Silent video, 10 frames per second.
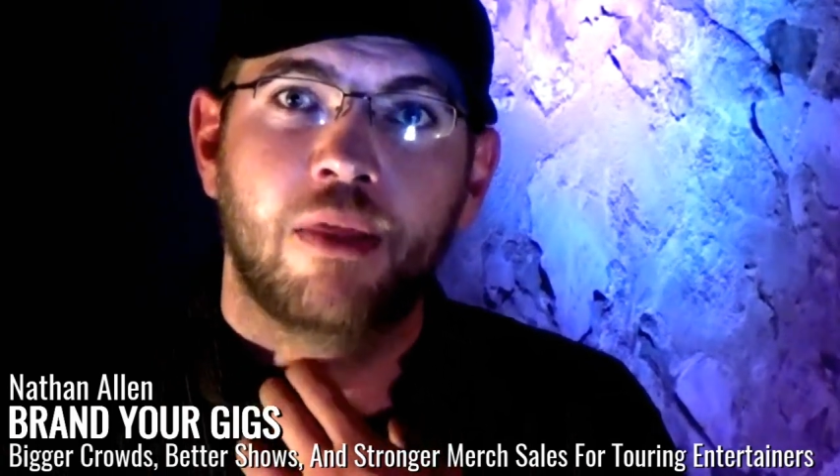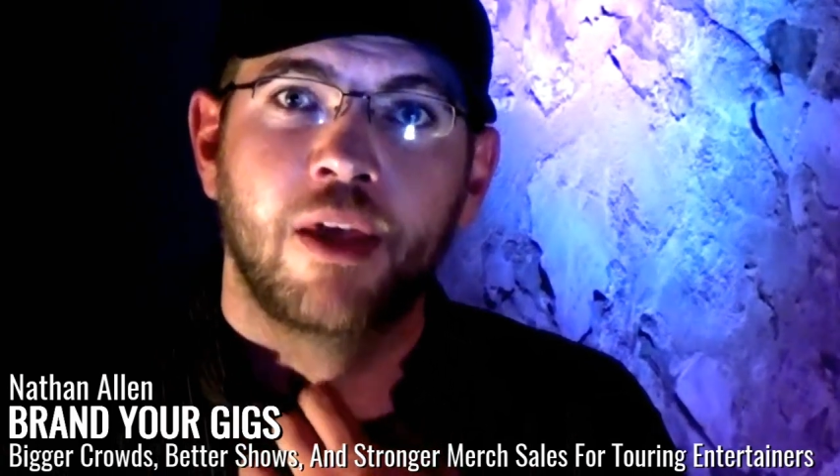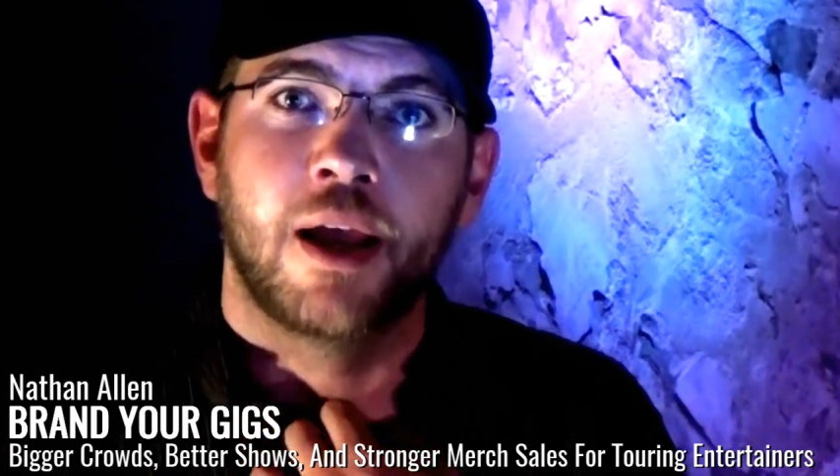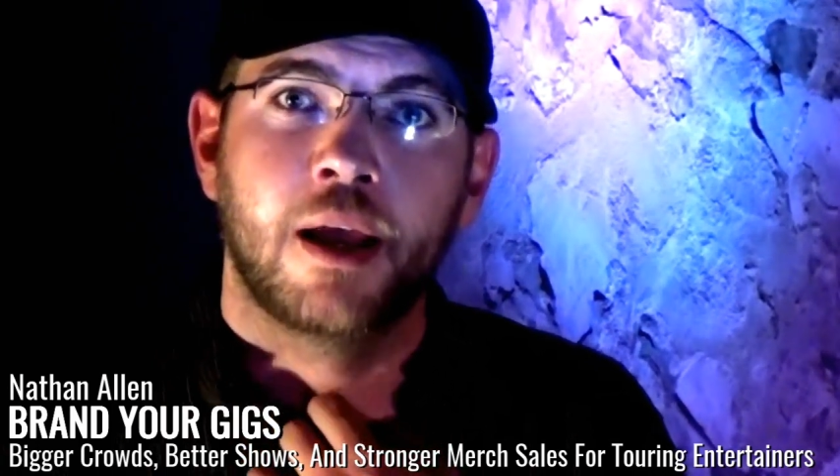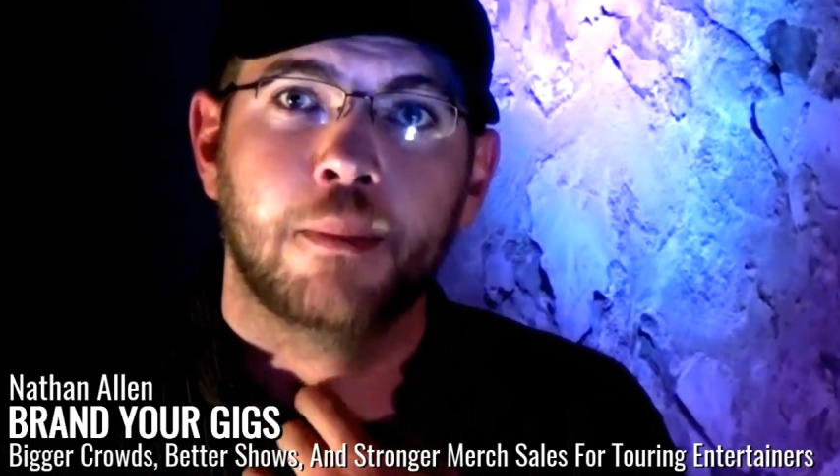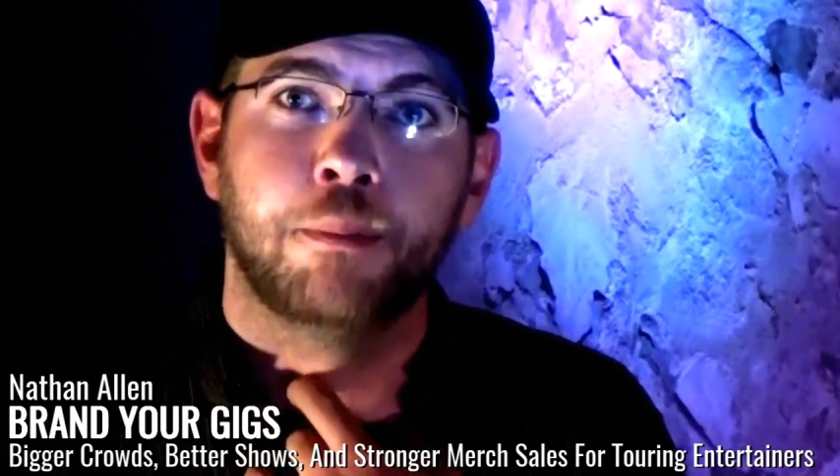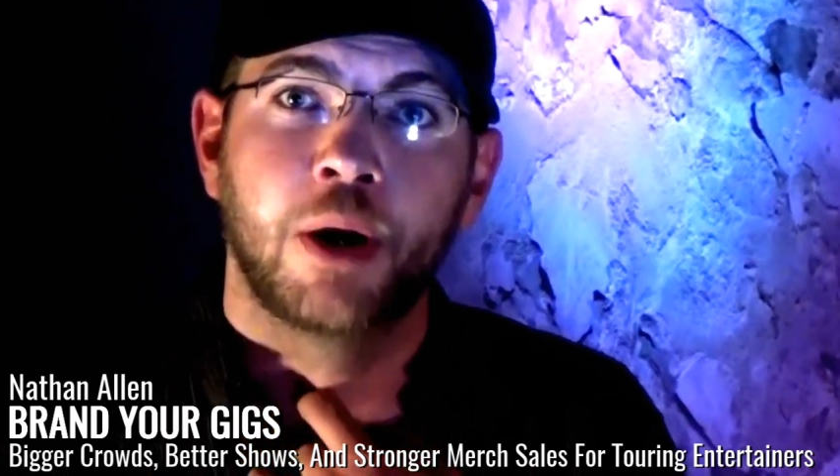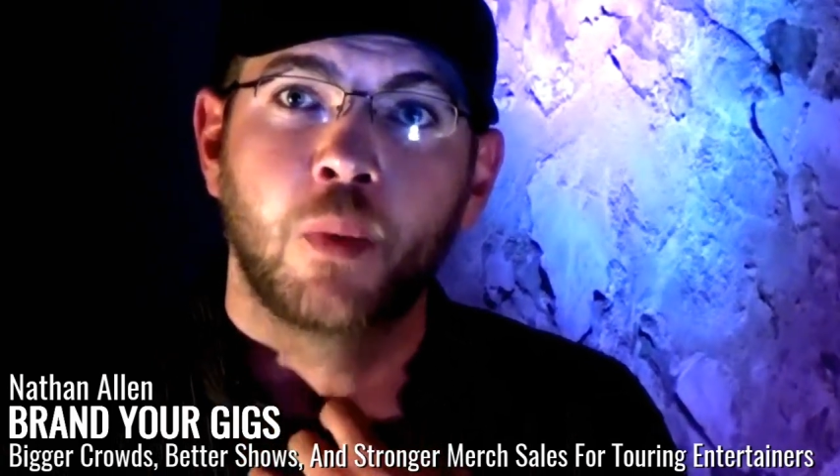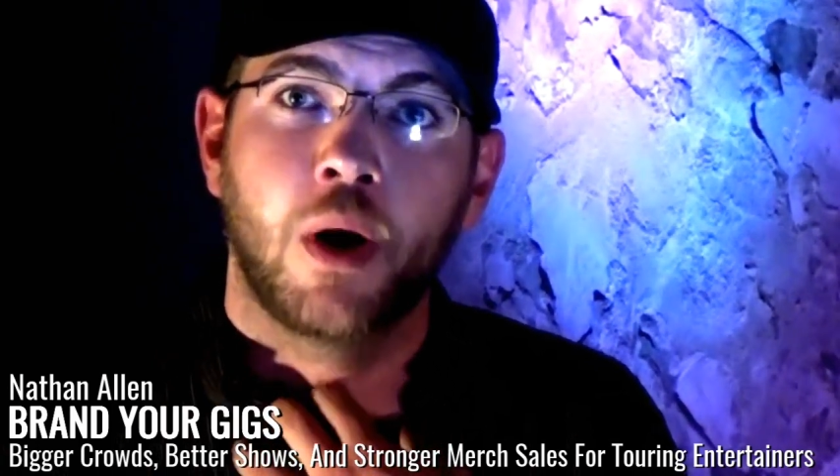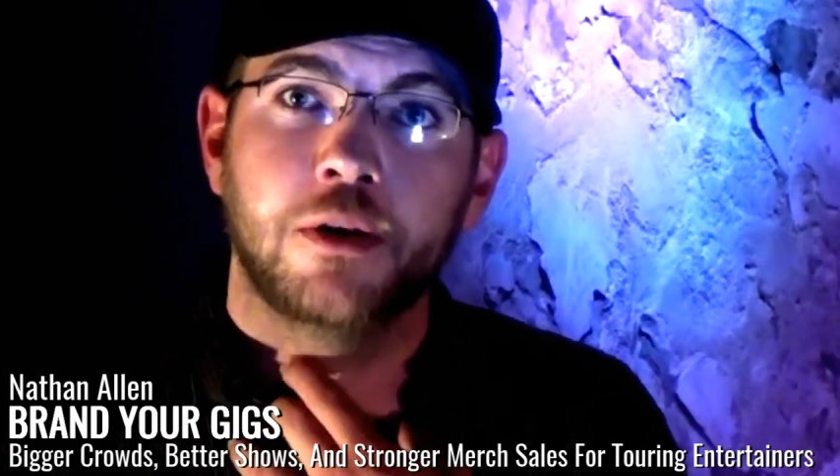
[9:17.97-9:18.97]
that
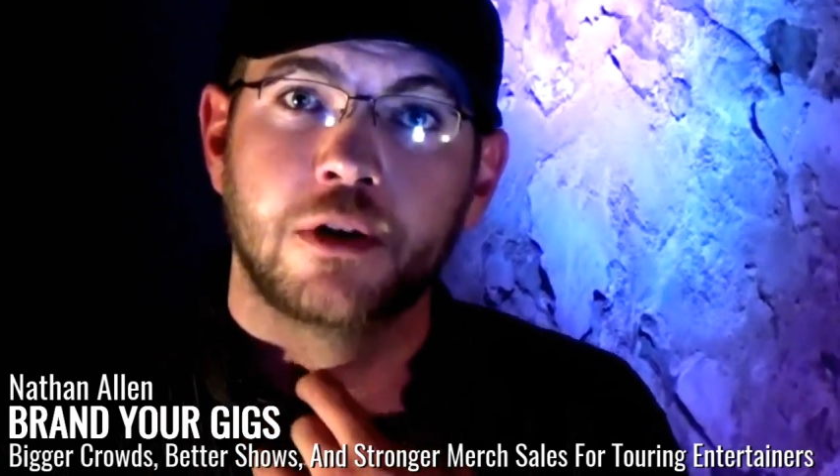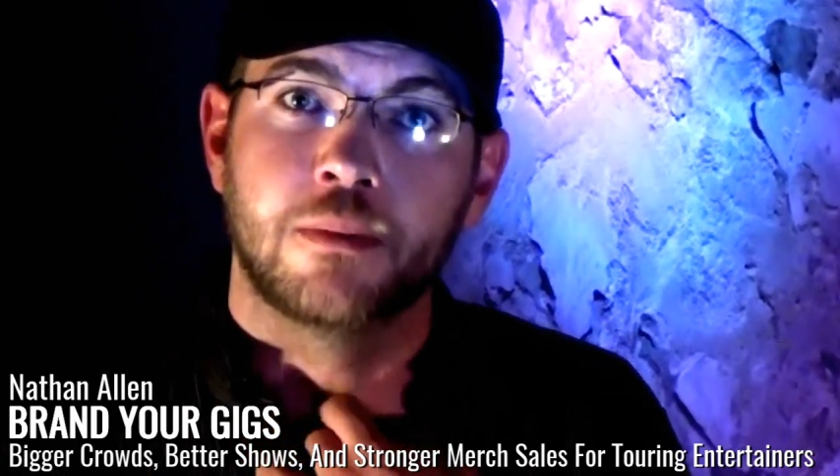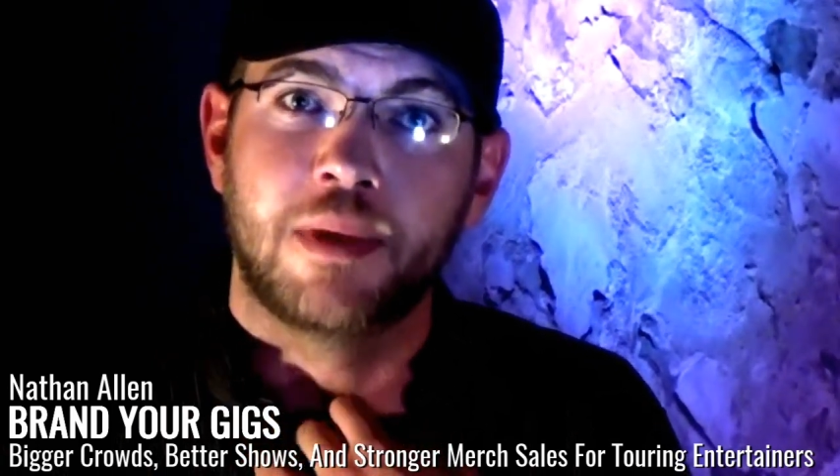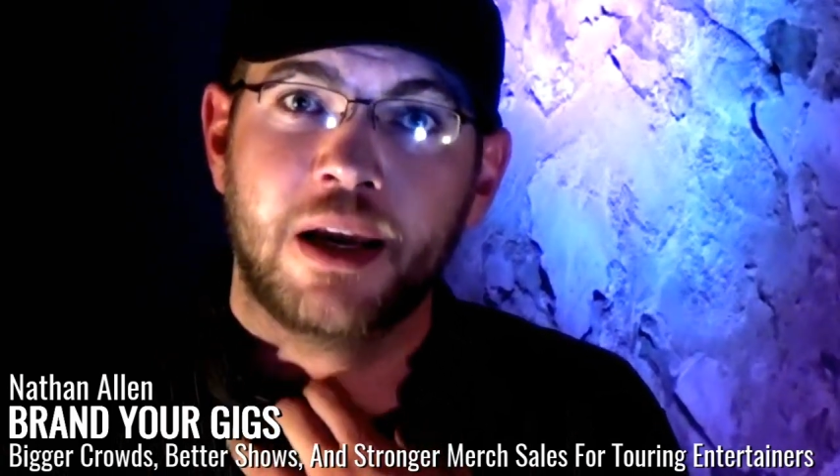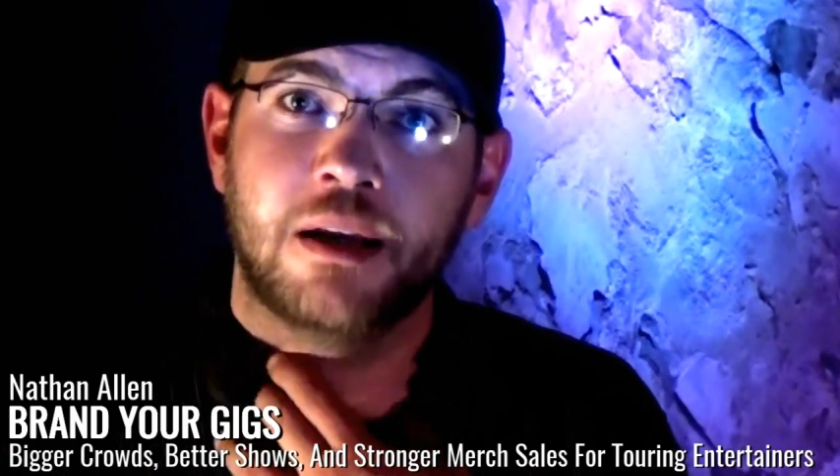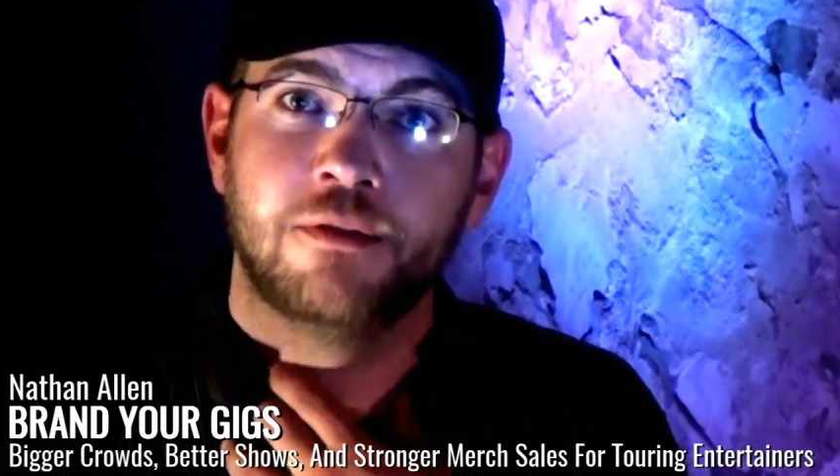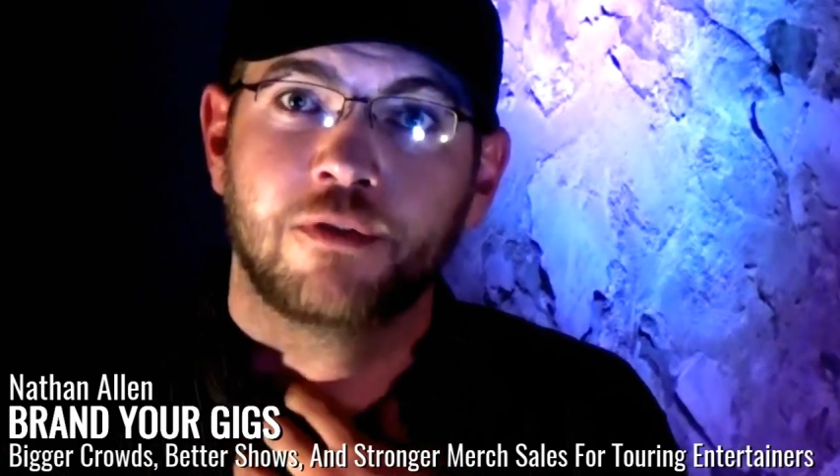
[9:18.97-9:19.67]
Budweiser made